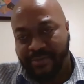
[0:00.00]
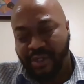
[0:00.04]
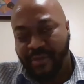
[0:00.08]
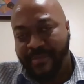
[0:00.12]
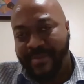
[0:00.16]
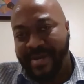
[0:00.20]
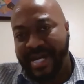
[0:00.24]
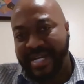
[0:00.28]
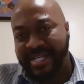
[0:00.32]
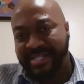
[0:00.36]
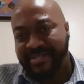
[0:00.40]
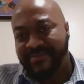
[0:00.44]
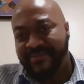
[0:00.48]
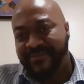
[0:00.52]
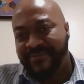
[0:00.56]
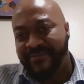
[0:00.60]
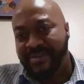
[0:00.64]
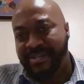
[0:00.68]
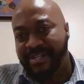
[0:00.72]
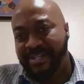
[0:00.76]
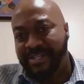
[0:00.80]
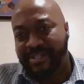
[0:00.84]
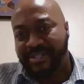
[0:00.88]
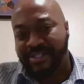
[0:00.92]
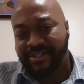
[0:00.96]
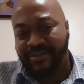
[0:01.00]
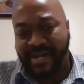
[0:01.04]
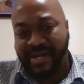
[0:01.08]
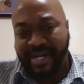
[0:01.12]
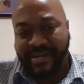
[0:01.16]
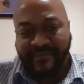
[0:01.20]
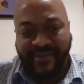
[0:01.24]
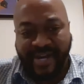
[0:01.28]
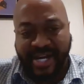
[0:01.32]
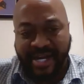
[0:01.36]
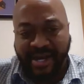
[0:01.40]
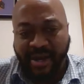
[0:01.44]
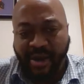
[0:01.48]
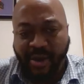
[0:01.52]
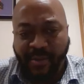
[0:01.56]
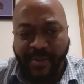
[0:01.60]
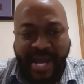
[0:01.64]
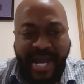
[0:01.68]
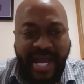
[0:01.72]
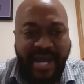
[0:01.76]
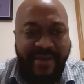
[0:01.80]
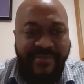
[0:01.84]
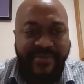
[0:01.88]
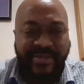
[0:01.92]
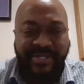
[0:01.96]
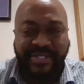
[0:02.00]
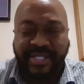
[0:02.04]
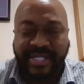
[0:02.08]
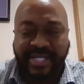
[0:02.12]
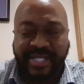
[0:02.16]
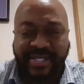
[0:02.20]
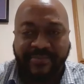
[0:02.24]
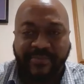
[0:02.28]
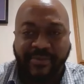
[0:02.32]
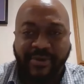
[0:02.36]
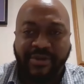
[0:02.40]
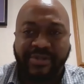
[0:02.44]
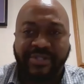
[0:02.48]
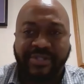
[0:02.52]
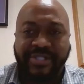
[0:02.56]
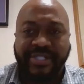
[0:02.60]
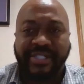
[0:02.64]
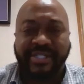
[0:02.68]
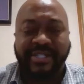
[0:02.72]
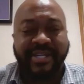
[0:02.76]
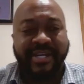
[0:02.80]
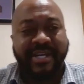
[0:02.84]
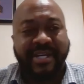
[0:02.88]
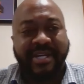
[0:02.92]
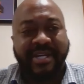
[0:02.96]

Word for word: Nobody's you know trying to find out oh what happened to this person.